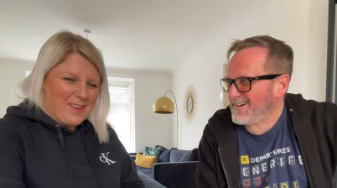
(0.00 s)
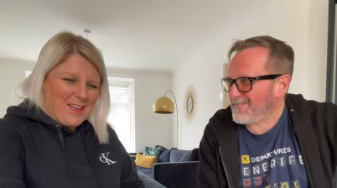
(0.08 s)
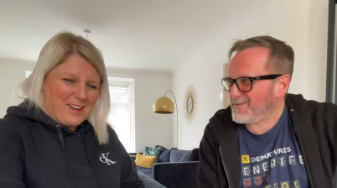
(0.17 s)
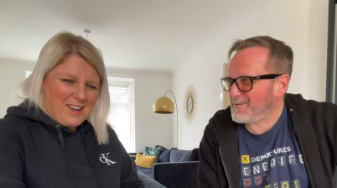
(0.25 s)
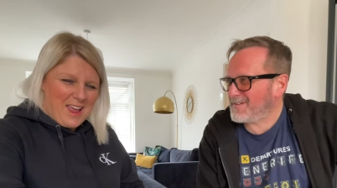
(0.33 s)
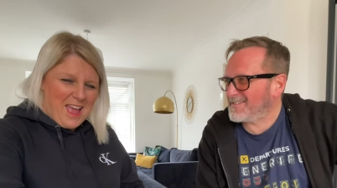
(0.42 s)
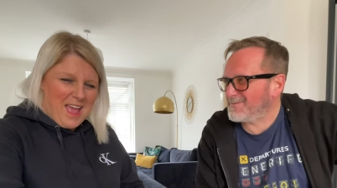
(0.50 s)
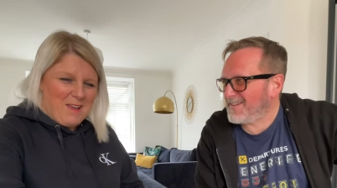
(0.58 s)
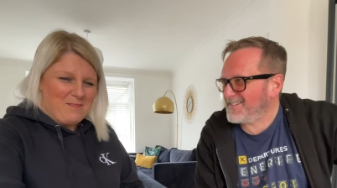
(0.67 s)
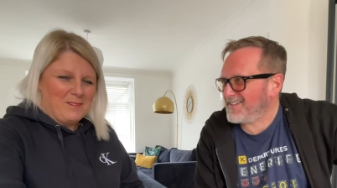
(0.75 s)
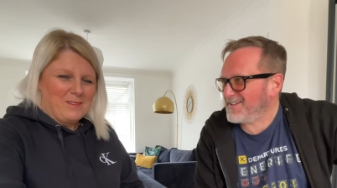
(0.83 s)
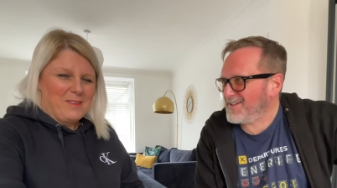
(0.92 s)
Speaker 1: I Everyone's know.
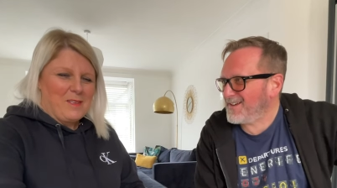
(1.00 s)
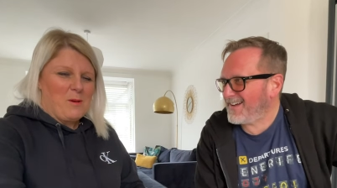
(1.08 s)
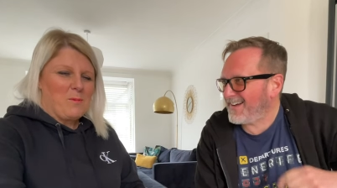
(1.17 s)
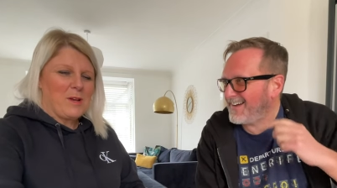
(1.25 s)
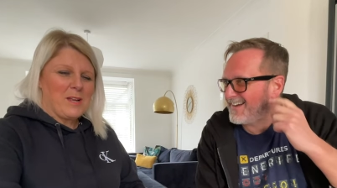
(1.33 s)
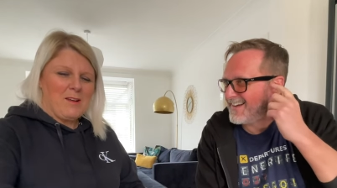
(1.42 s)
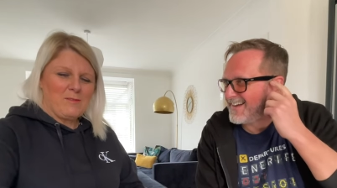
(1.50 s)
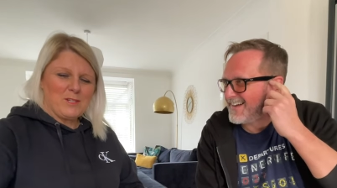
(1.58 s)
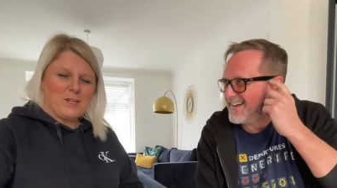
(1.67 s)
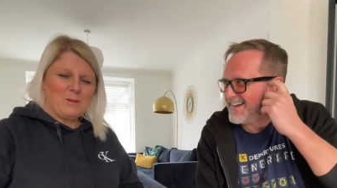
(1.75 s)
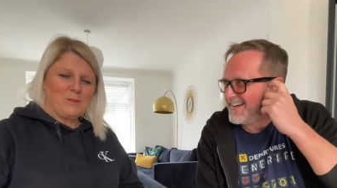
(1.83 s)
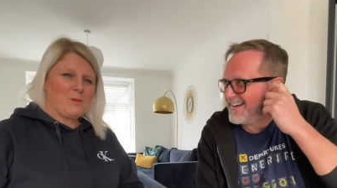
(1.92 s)
missing you. We're going to have to
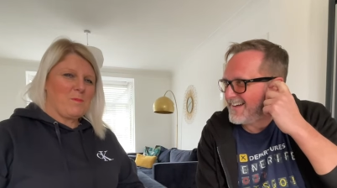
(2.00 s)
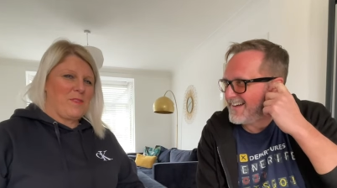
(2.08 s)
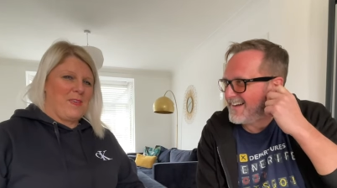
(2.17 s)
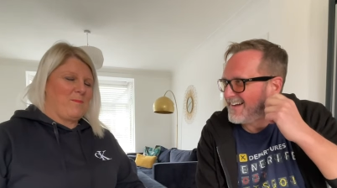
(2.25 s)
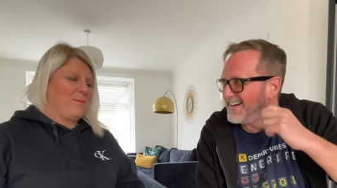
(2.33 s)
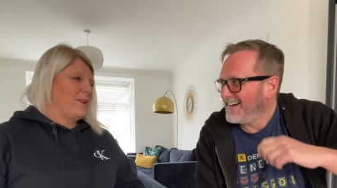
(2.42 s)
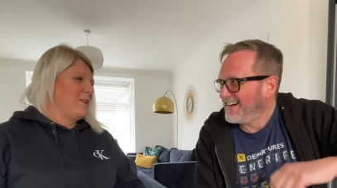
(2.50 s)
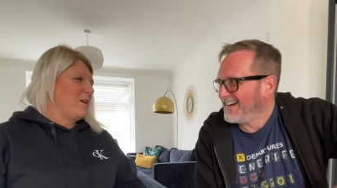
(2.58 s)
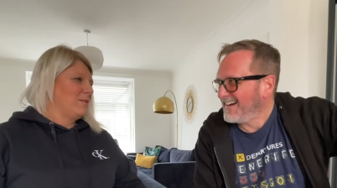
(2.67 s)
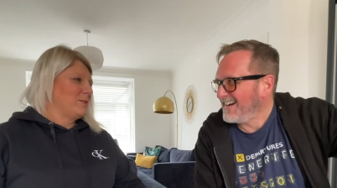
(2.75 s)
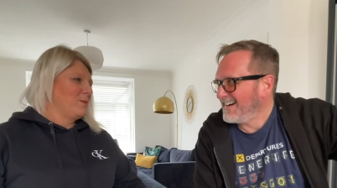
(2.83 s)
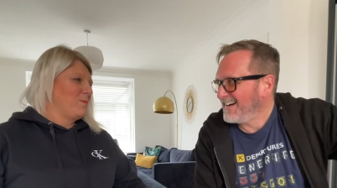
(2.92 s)
do something, but
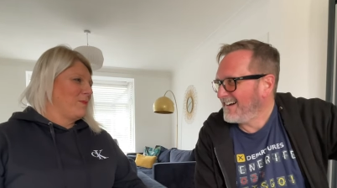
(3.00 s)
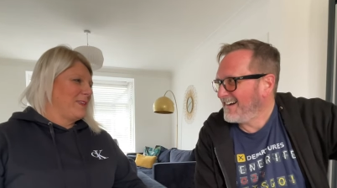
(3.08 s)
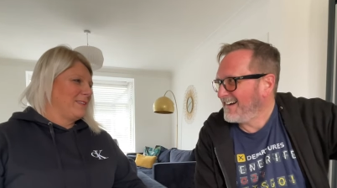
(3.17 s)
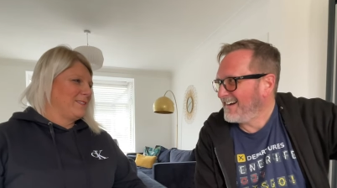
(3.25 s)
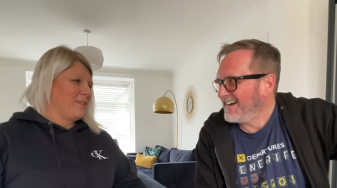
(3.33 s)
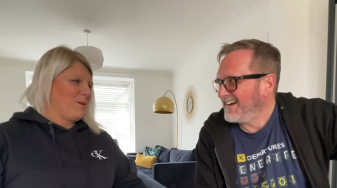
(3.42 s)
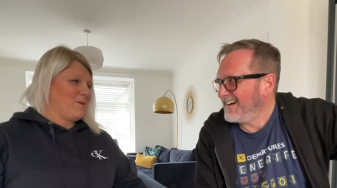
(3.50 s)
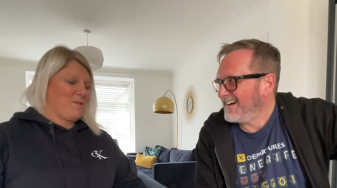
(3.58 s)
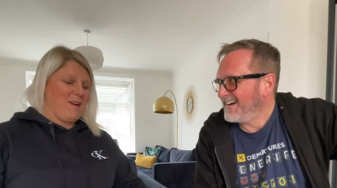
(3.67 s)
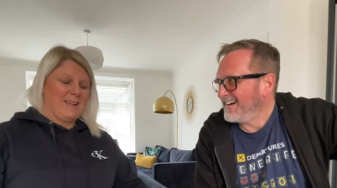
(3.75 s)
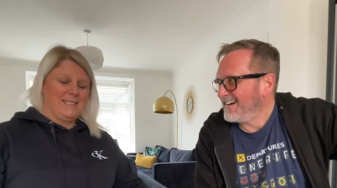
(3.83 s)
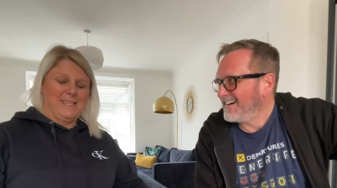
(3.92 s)
not something so
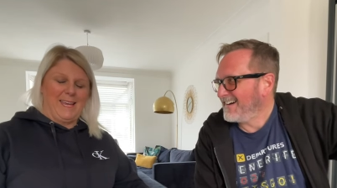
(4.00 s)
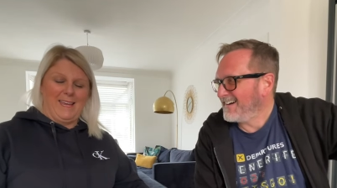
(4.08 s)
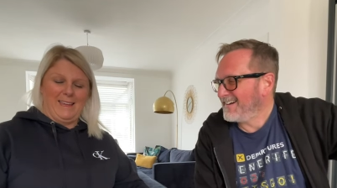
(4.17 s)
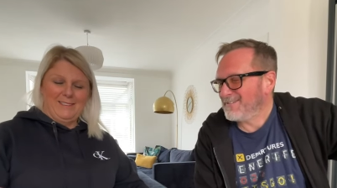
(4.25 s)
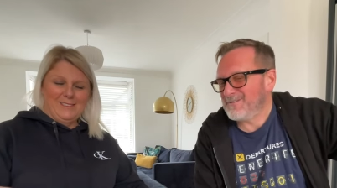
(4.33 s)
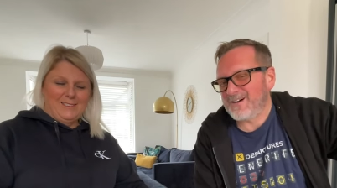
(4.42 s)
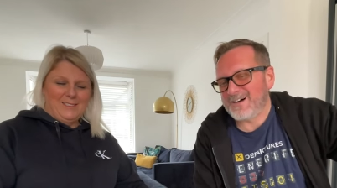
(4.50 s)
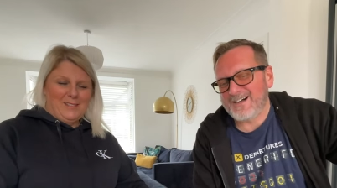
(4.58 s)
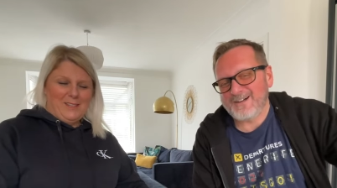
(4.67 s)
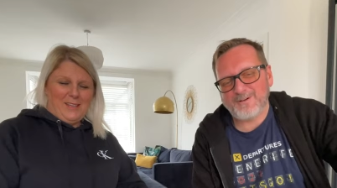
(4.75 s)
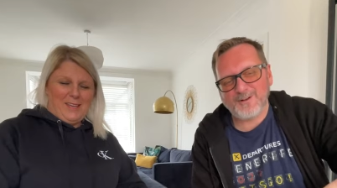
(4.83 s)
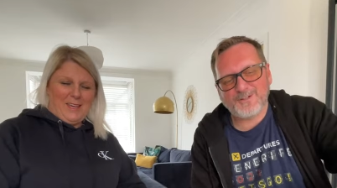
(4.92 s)
crazy.
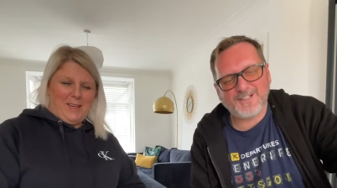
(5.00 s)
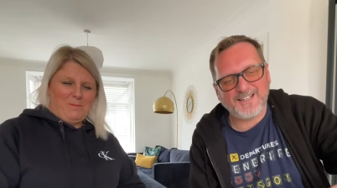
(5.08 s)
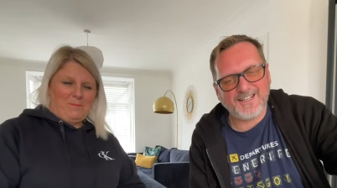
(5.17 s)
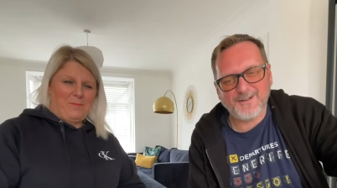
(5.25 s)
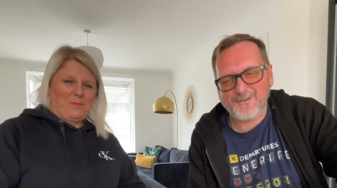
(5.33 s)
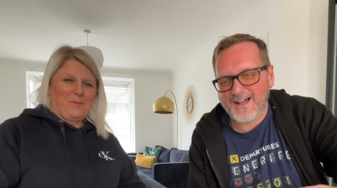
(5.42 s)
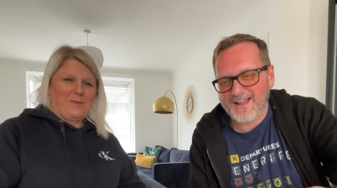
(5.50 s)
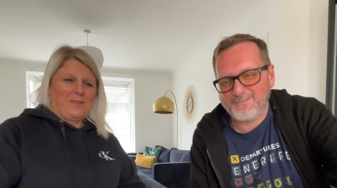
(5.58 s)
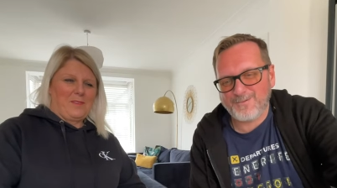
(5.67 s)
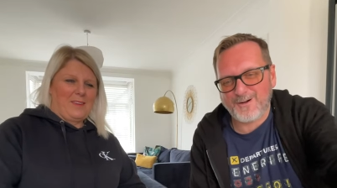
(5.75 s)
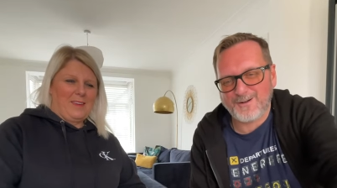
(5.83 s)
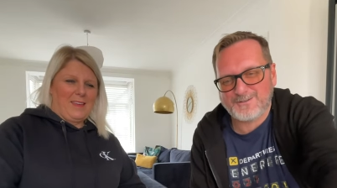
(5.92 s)
Speaker 2: Right, well, look uh, at you, eh,
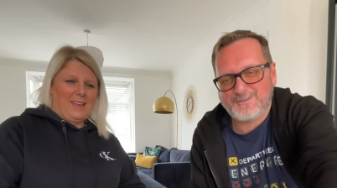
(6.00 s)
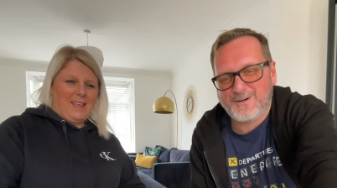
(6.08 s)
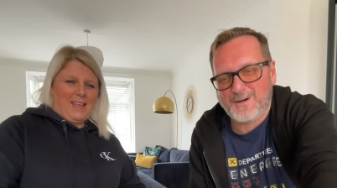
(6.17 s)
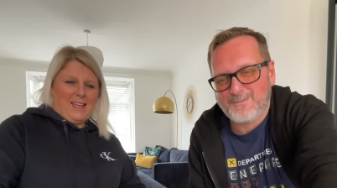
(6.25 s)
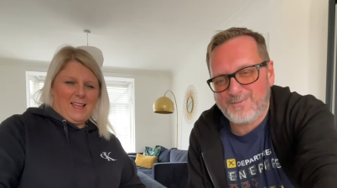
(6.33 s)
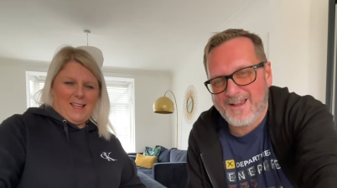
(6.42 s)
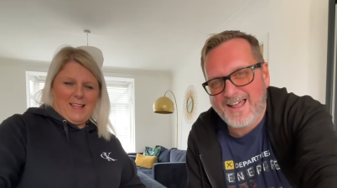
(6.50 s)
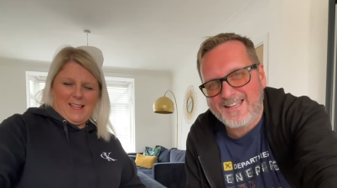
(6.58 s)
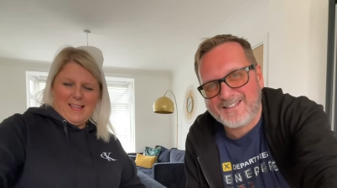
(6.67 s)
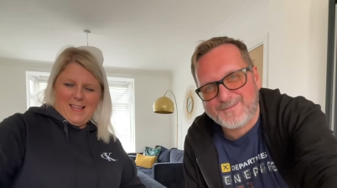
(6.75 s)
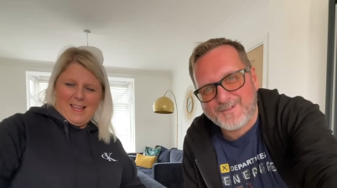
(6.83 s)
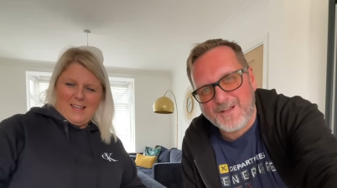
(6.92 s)
Posh. we got
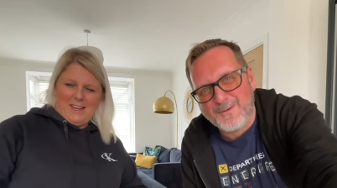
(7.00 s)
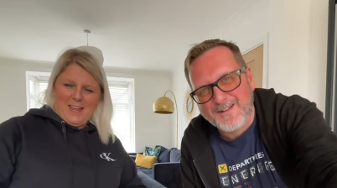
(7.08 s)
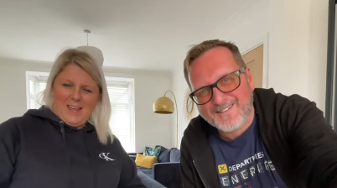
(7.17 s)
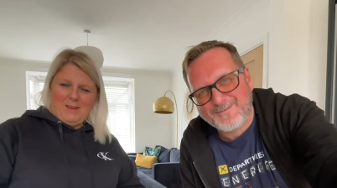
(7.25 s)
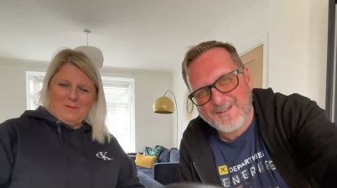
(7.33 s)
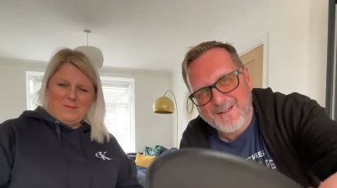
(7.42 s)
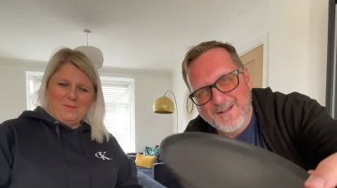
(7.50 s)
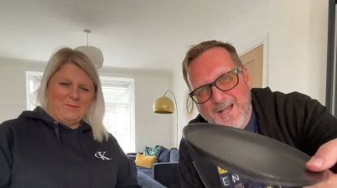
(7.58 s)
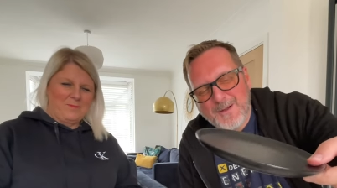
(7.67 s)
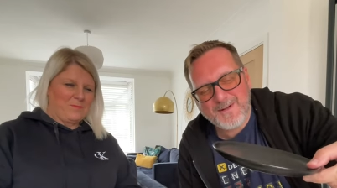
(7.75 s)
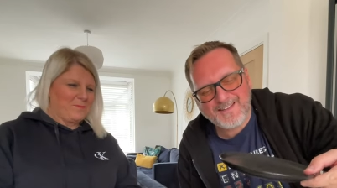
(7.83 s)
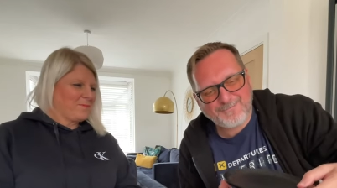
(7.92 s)
plates. For, who, was
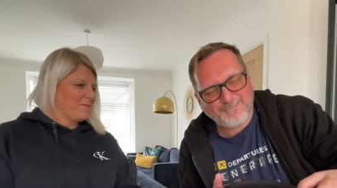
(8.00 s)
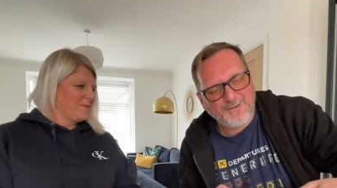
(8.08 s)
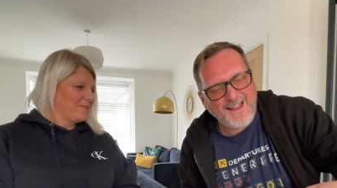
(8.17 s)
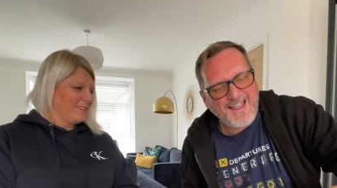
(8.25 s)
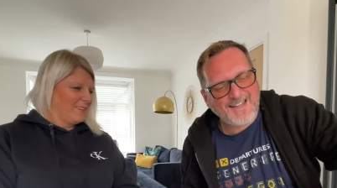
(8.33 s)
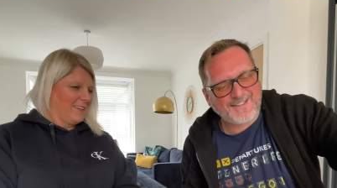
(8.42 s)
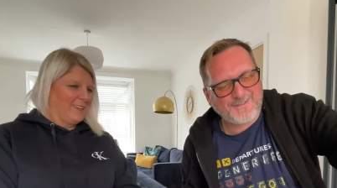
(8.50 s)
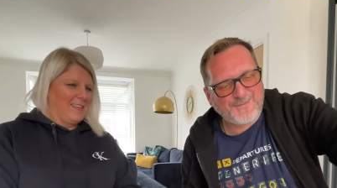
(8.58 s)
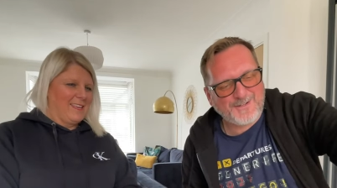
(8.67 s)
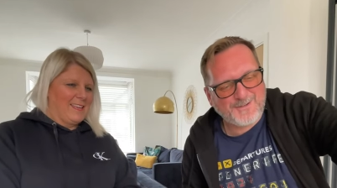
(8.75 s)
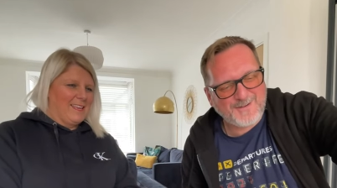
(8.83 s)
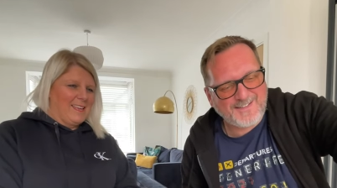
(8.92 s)
who has plates
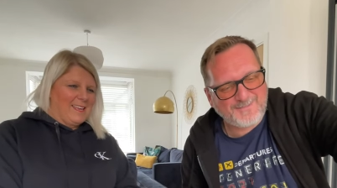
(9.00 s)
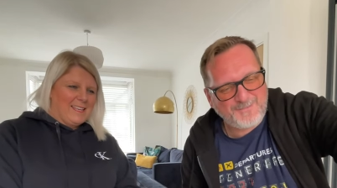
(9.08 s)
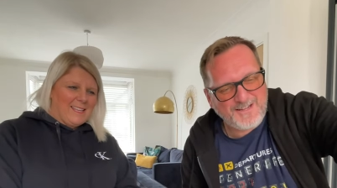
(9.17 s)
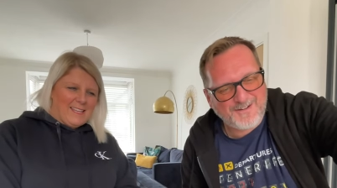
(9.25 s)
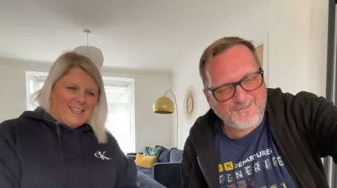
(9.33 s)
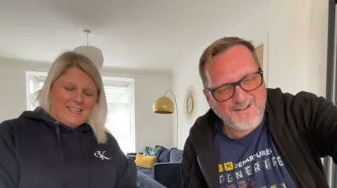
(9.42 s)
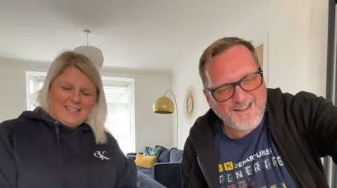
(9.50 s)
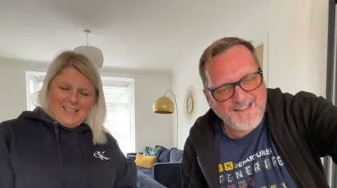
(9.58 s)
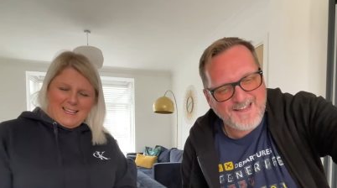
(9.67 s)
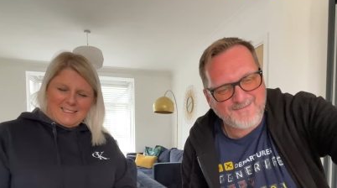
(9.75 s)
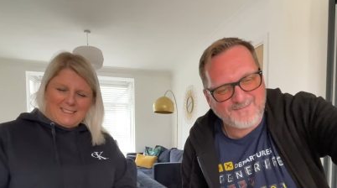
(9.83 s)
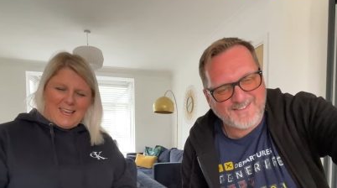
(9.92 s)
for Krispy
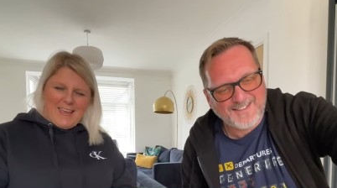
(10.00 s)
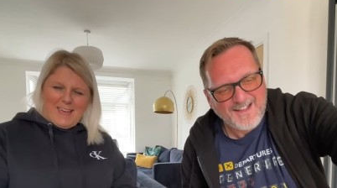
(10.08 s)
Kremes?